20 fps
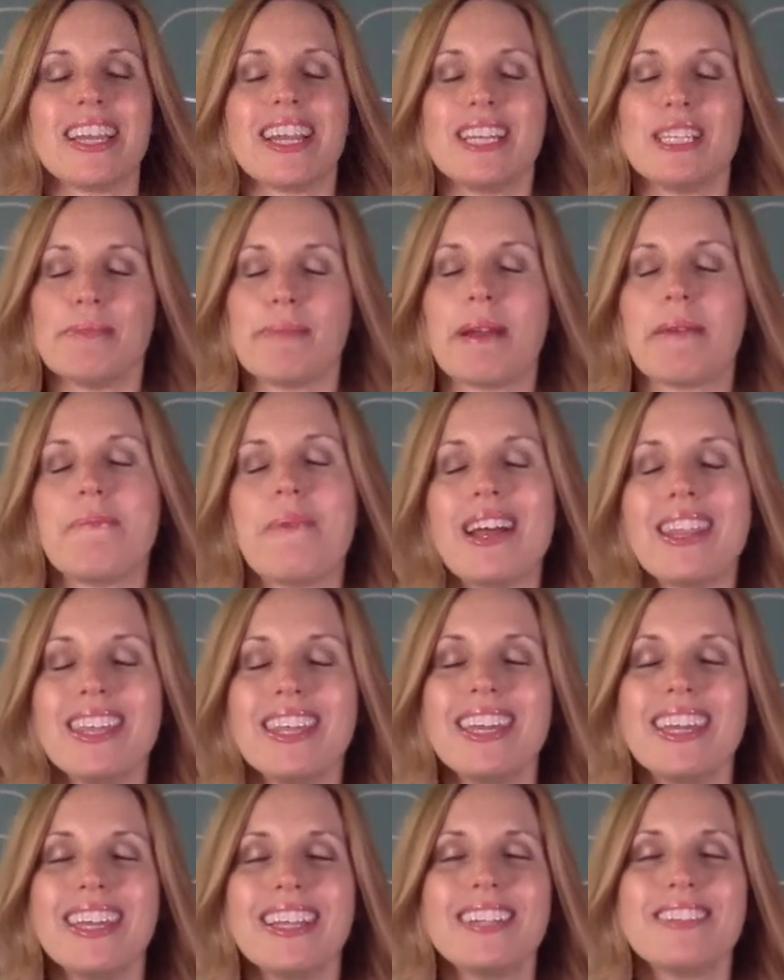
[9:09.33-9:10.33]
a nice big breath
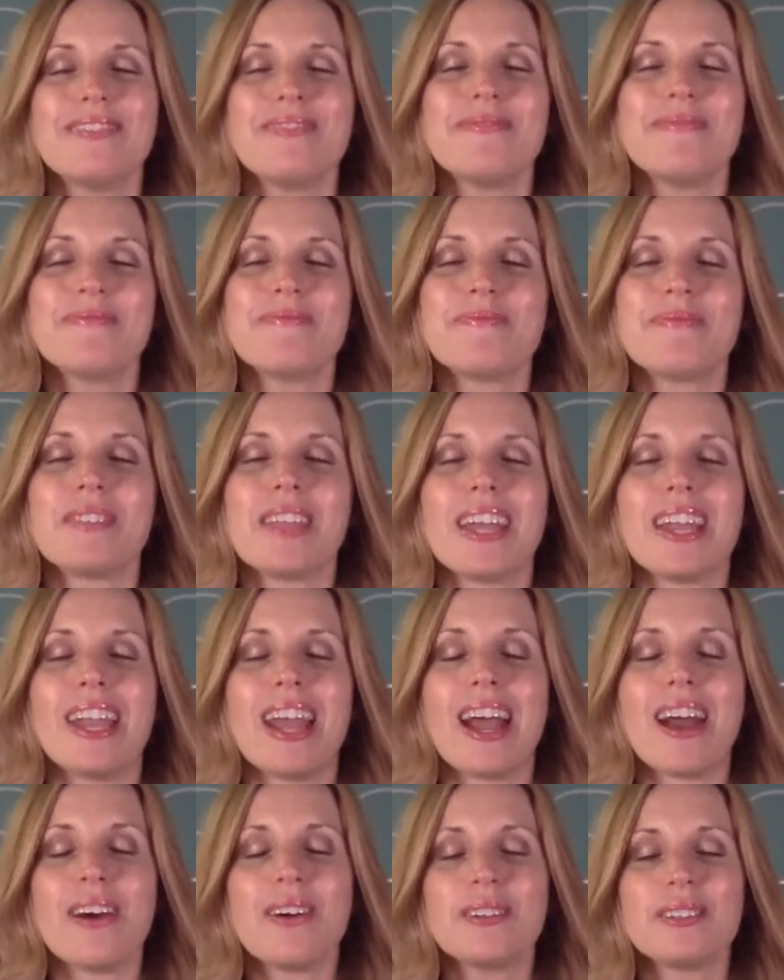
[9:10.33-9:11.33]
in and
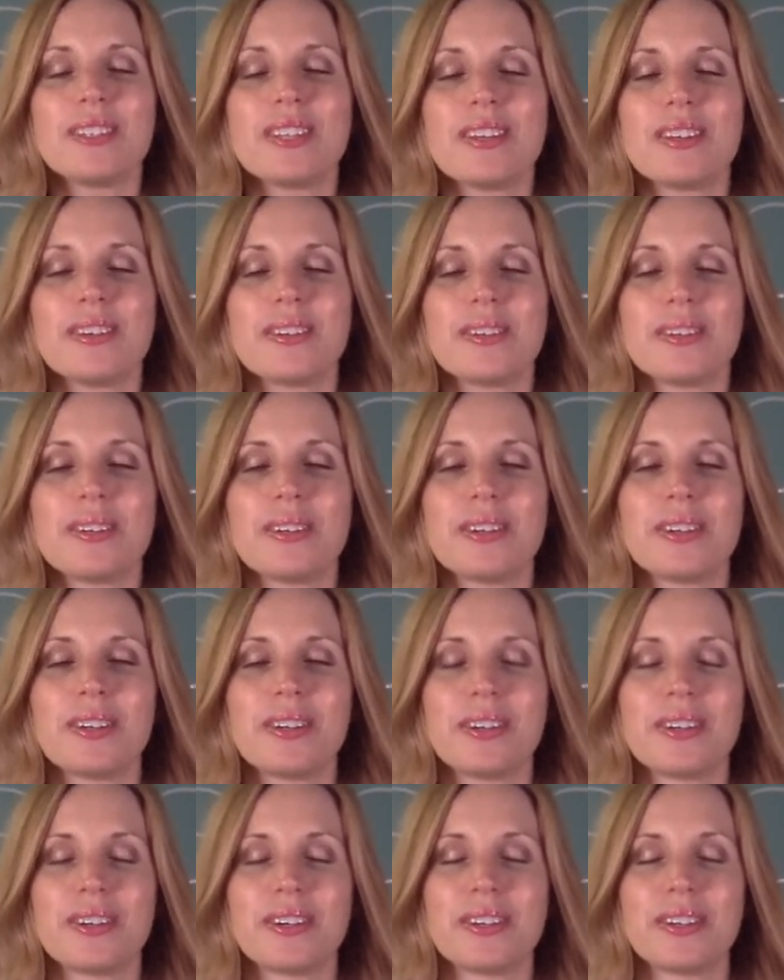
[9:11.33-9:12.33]
out.
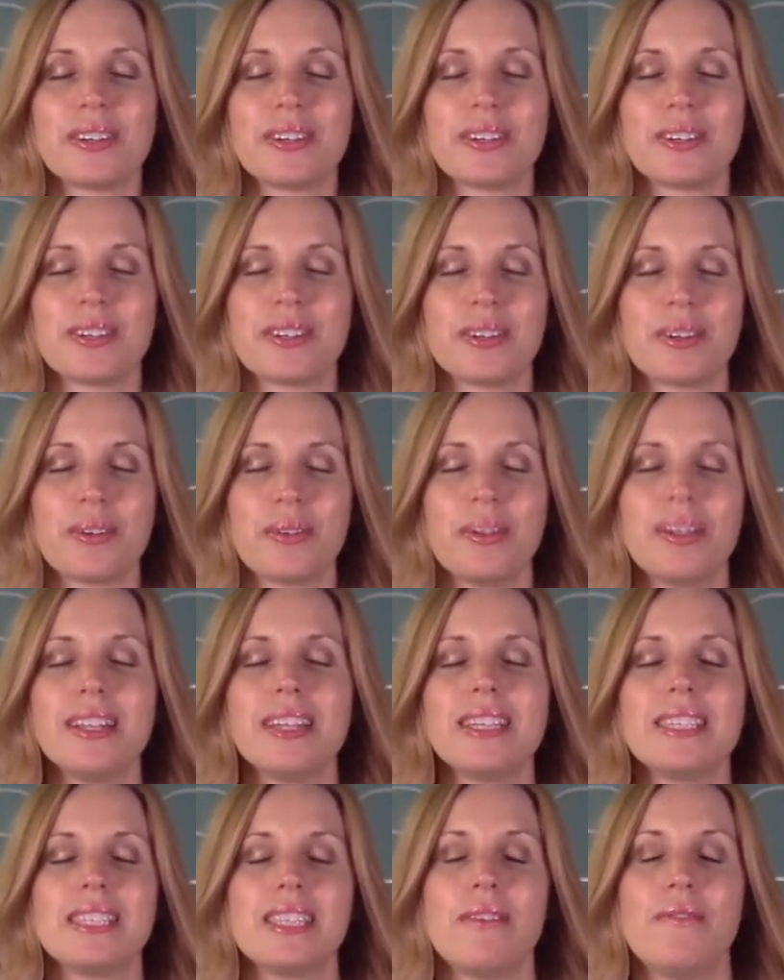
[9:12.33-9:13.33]

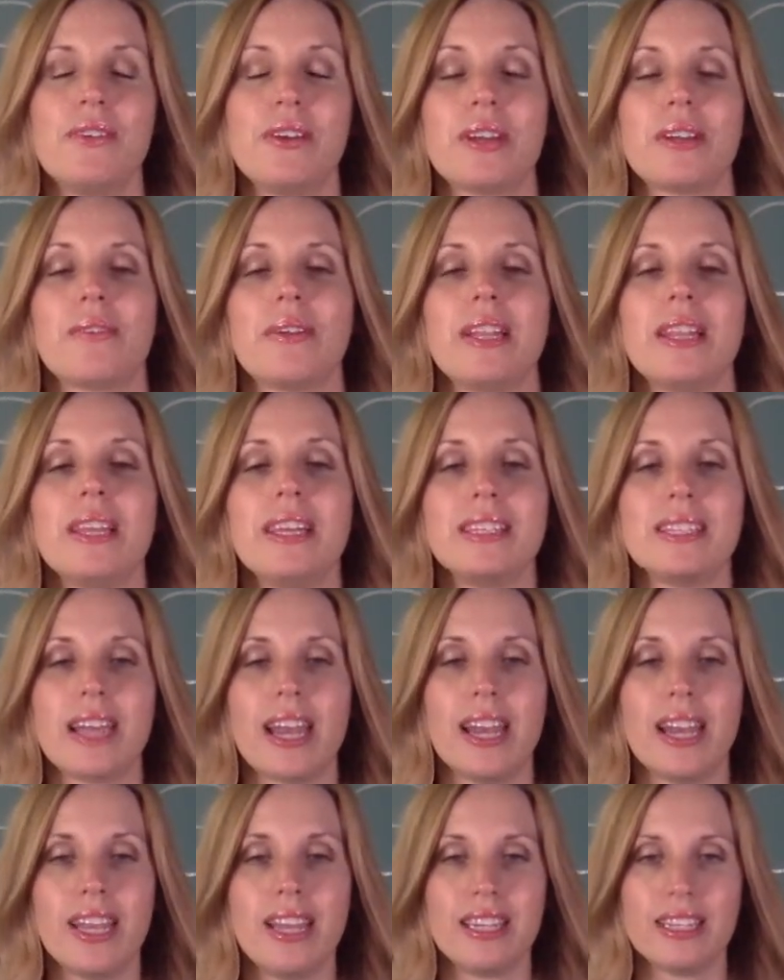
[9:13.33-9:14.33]
Really see if you can release
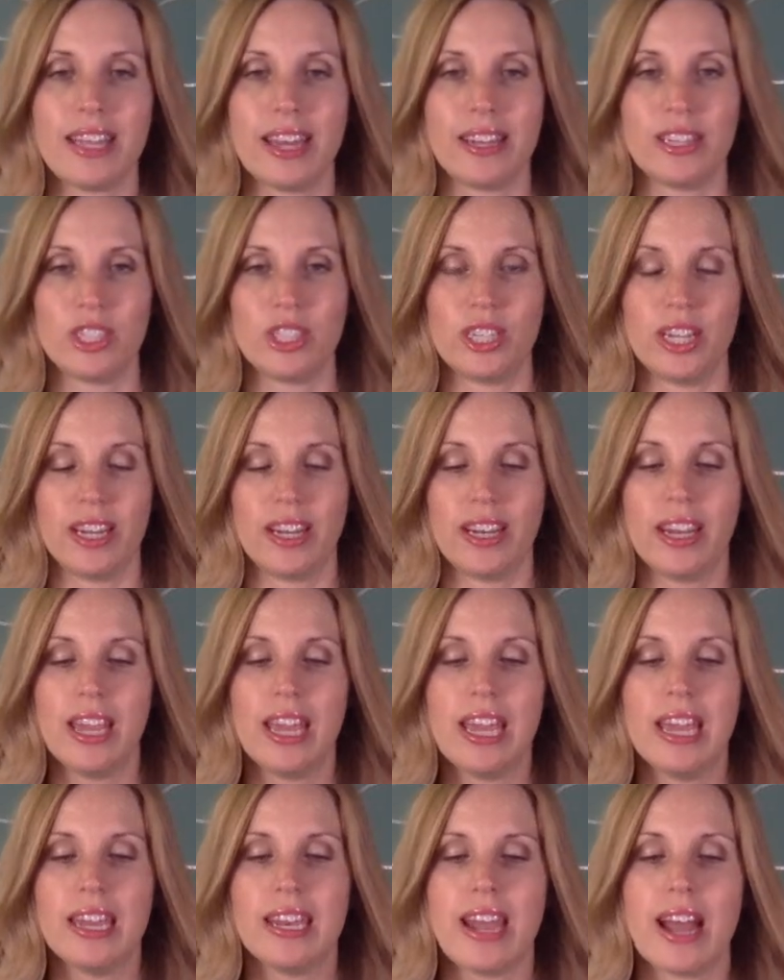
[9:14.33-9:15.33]
any tension.
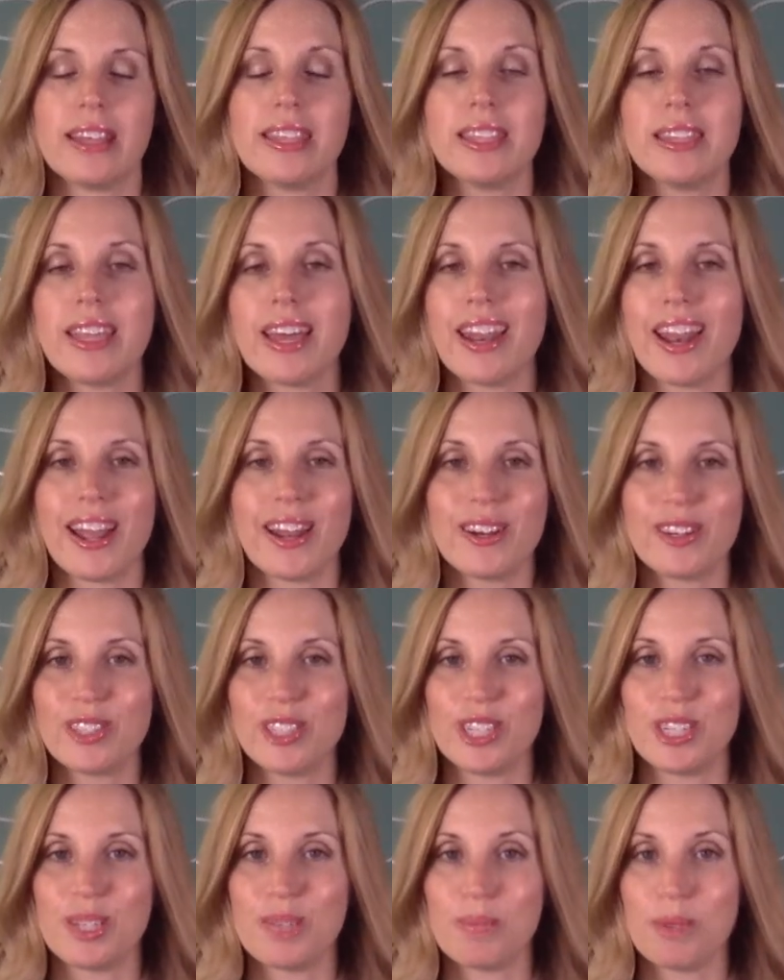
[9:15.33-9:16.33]
Now that that
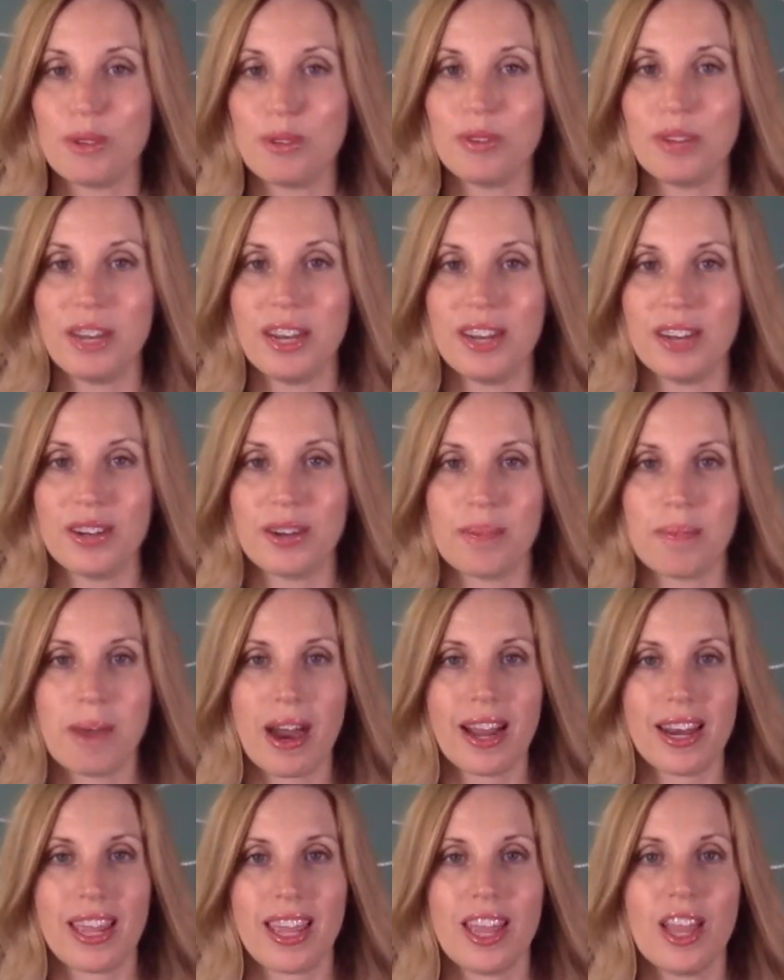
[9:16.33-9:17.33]
energy is moving in your
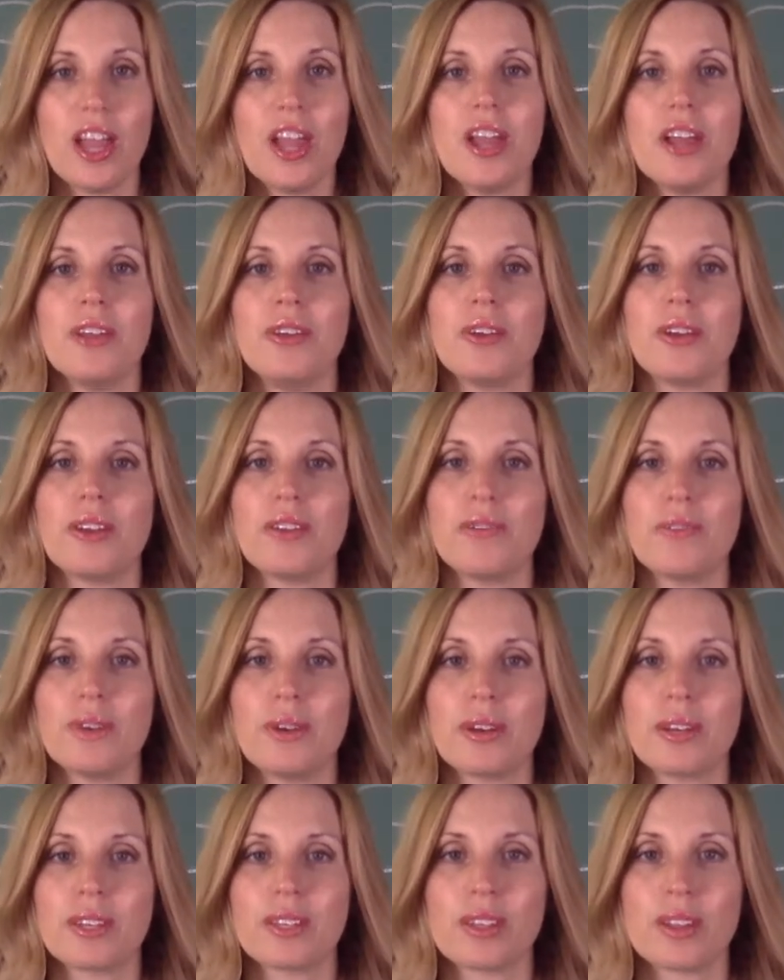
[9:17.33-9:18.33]
body, you can
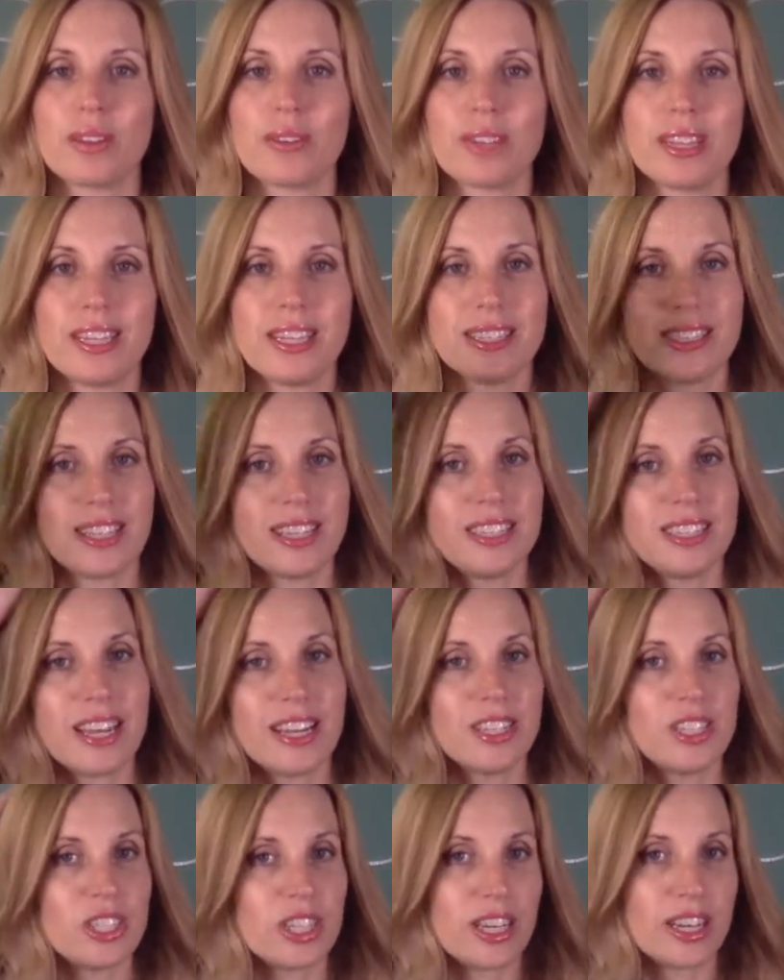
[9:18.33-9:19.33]
focus on releasing
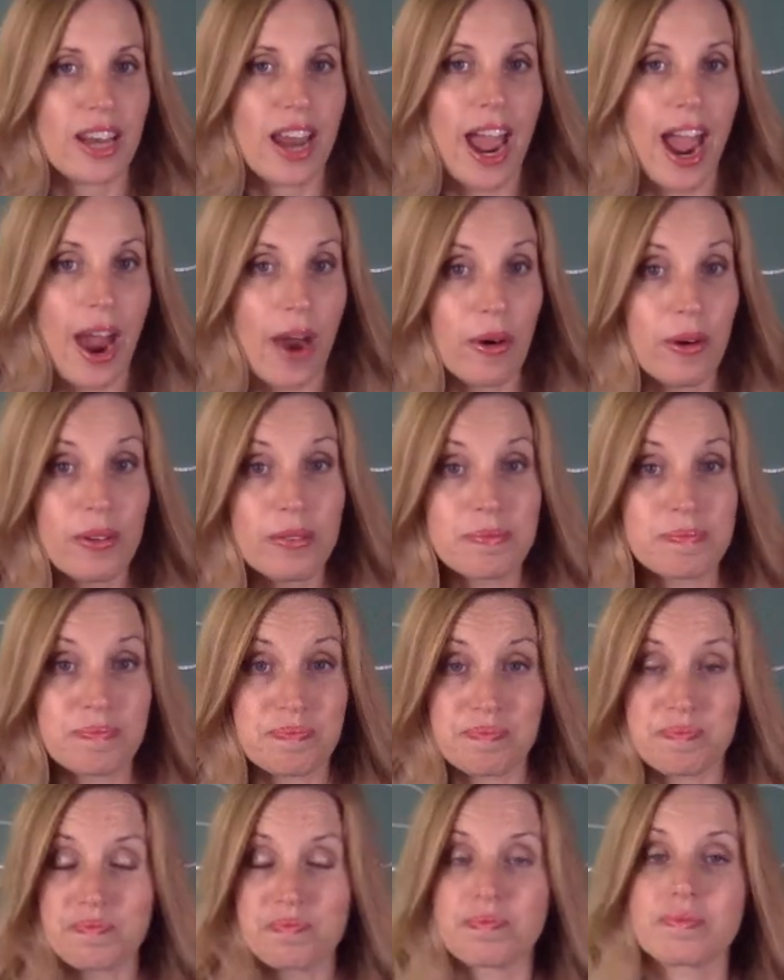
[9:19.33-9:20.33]
tension out.
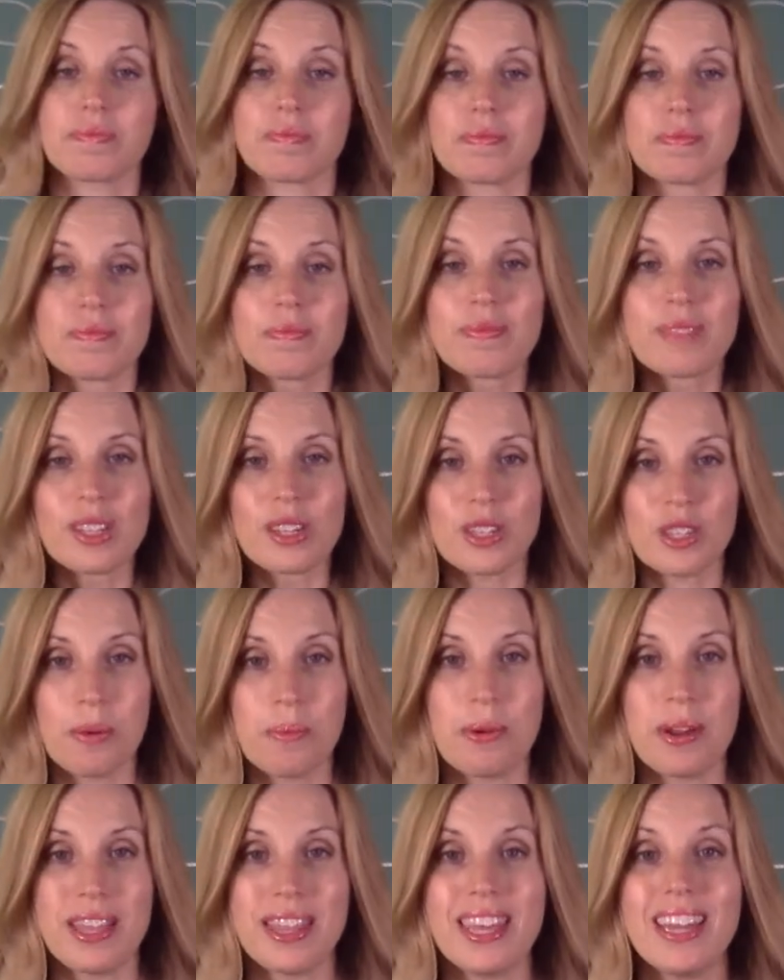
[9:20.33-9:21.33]
So
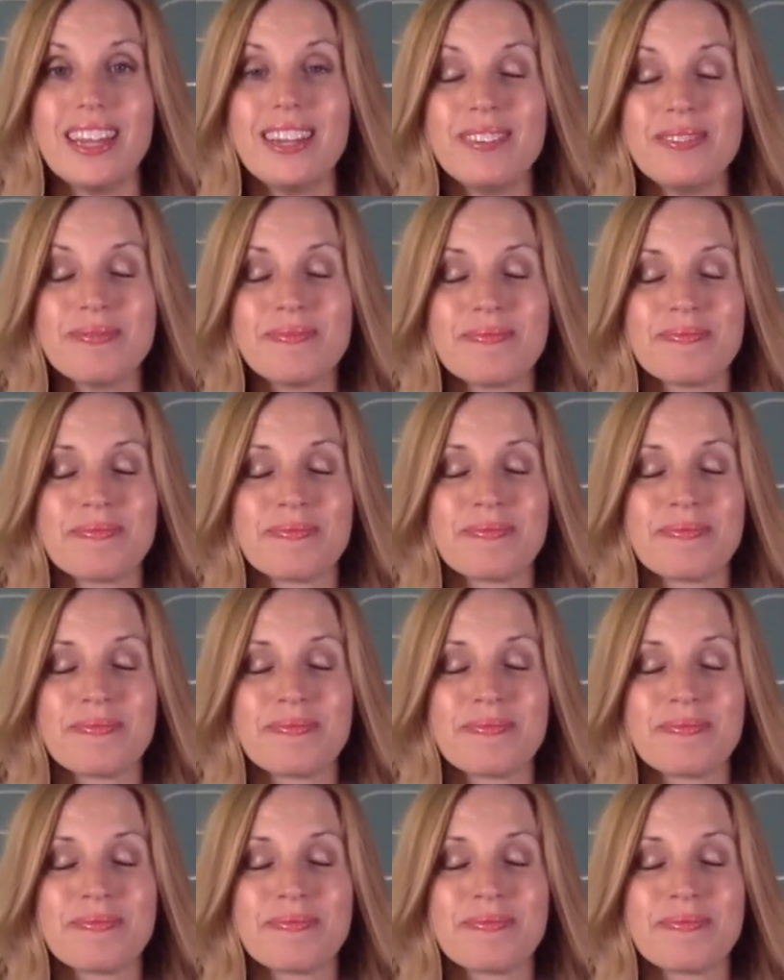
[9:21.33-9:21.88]
breathe in